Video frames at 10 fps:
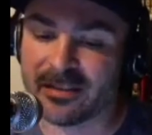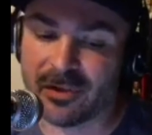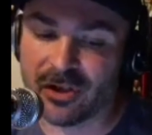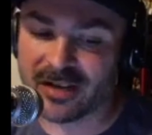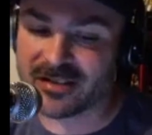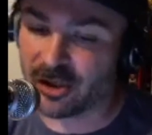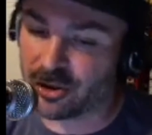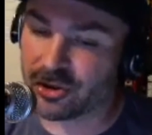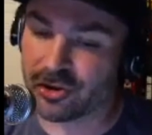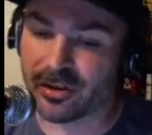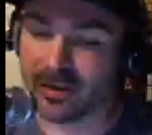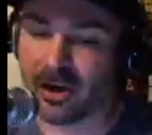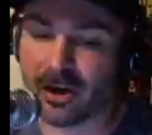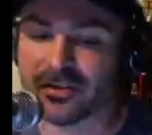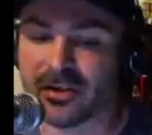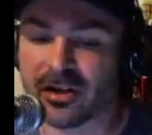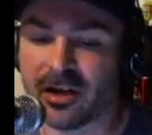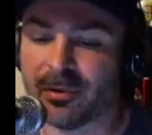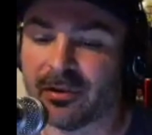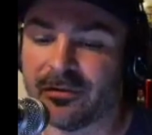I mean, you guys had a good string of cards there, a
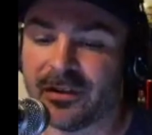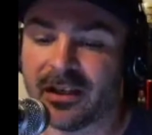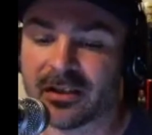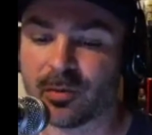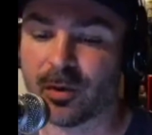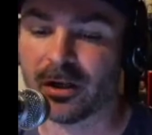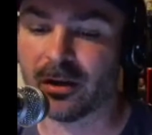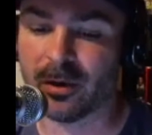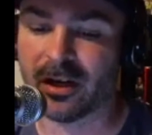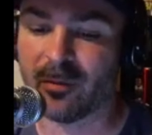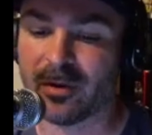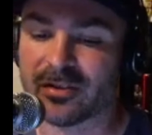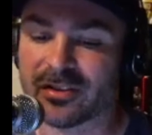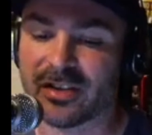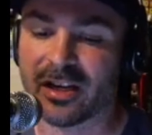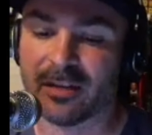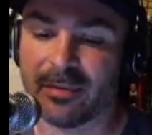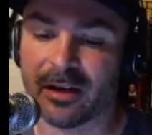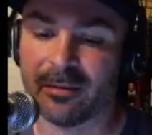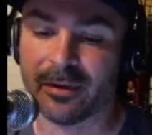couple in Phoenix where, where everybody's excited
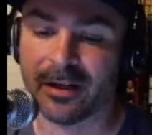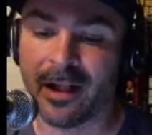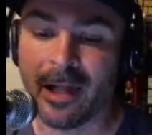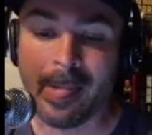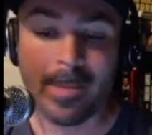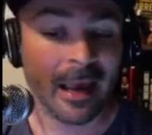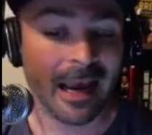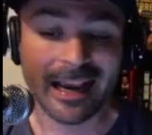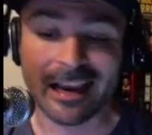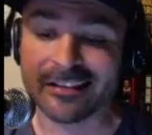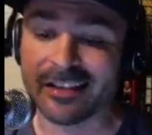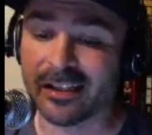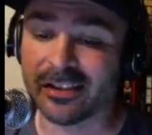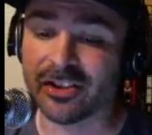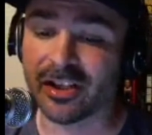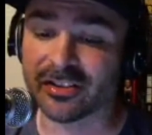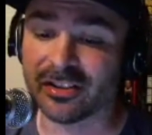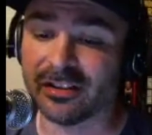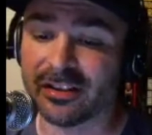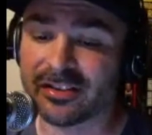about them. But I got to tell you,
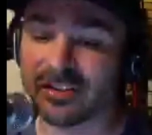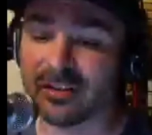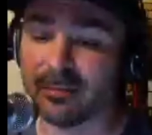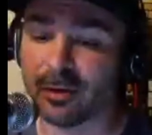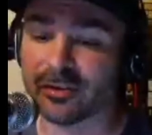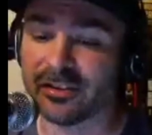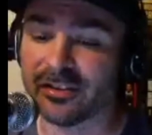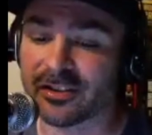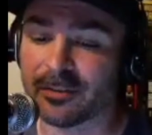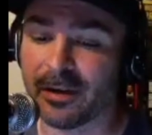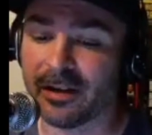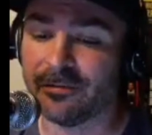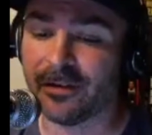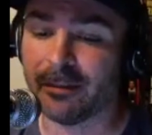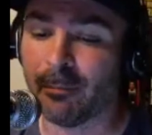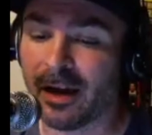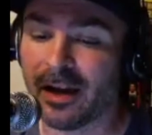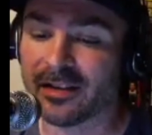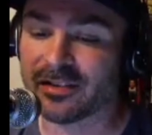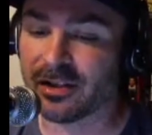Justin, this is the most anticipated fight in my
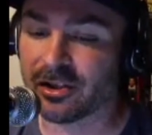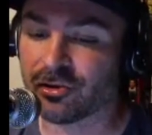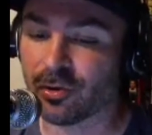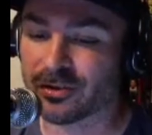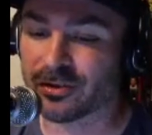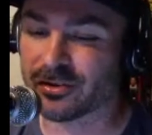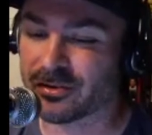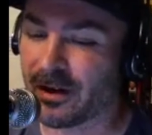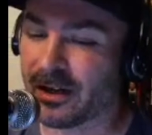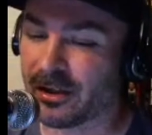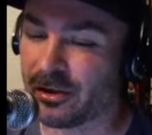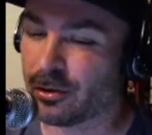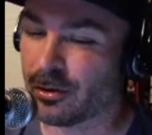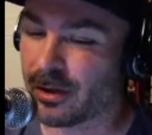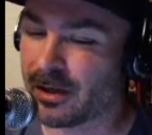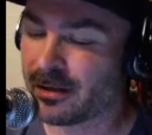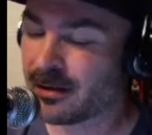eyes in the history of World Series of Fighting. Do you agree?